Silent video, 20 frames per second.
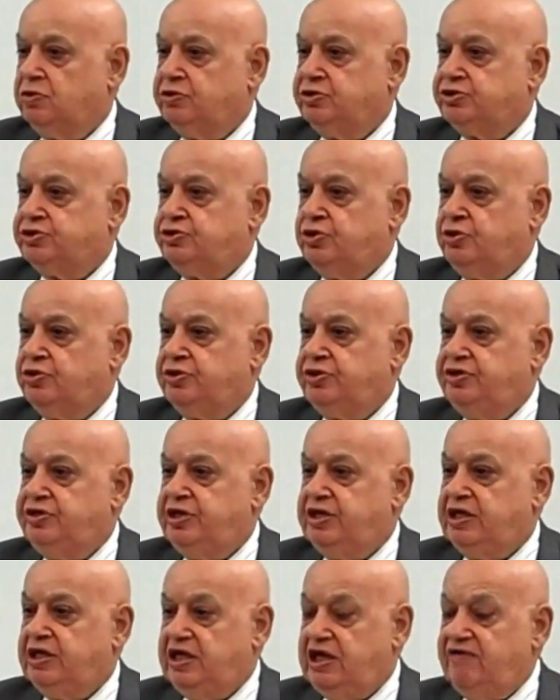So
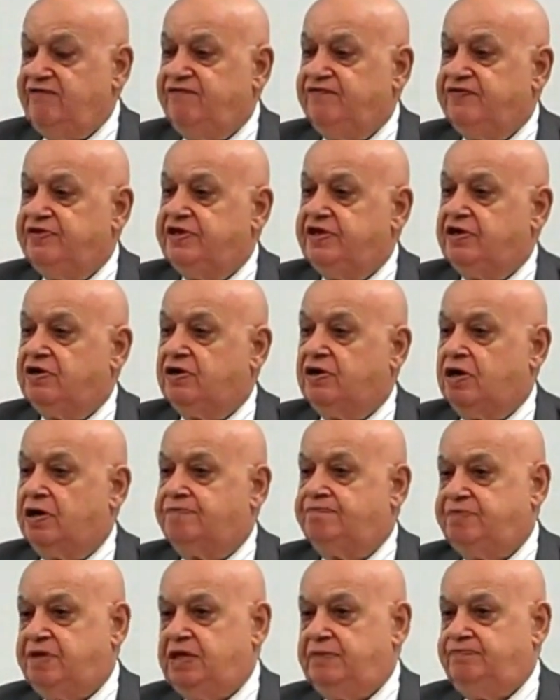if there
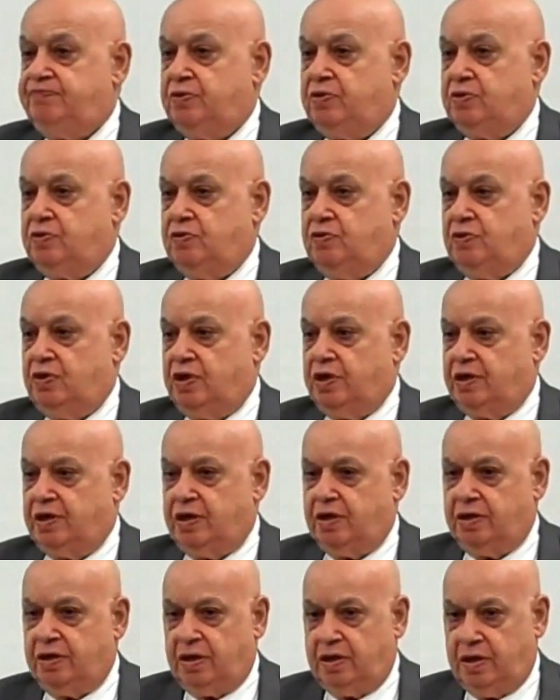are people who are,
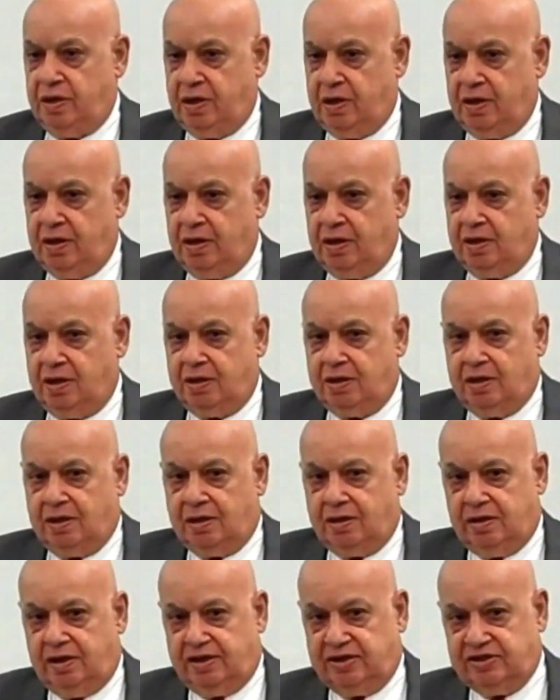
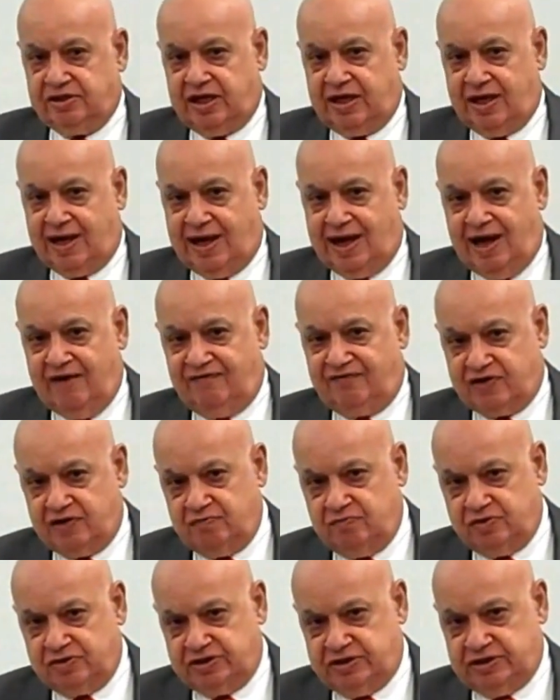let's say, after
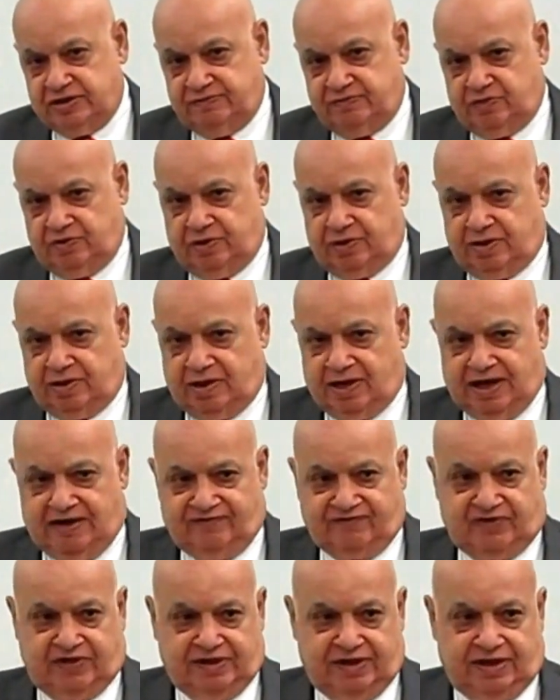Muslim or
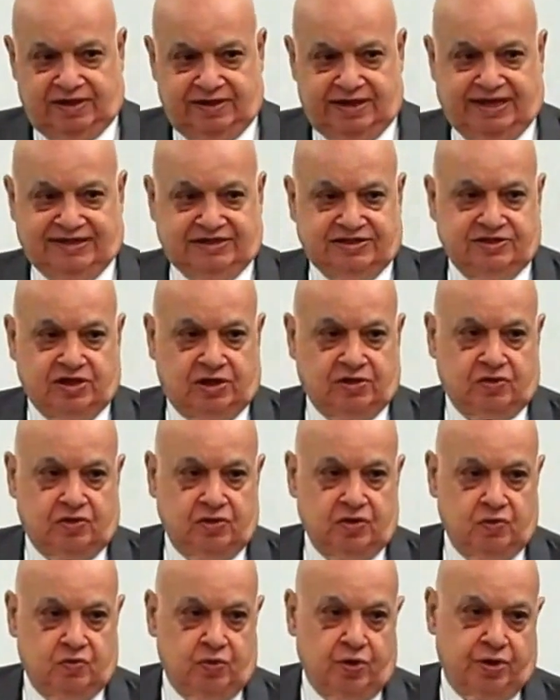after that, that's not
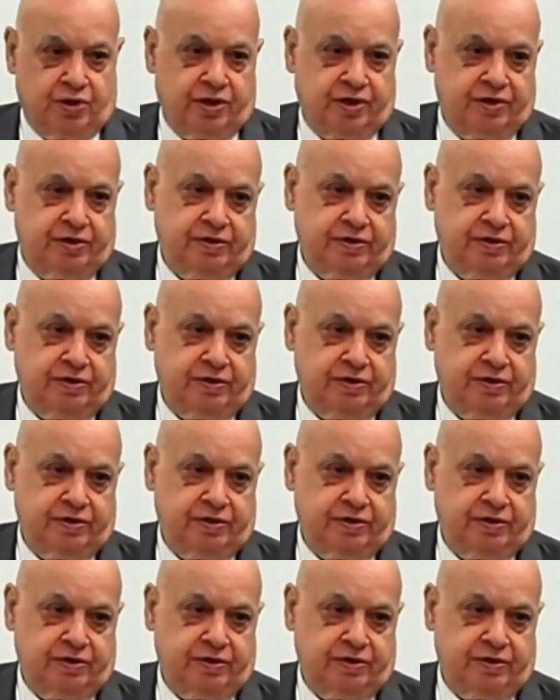going to work.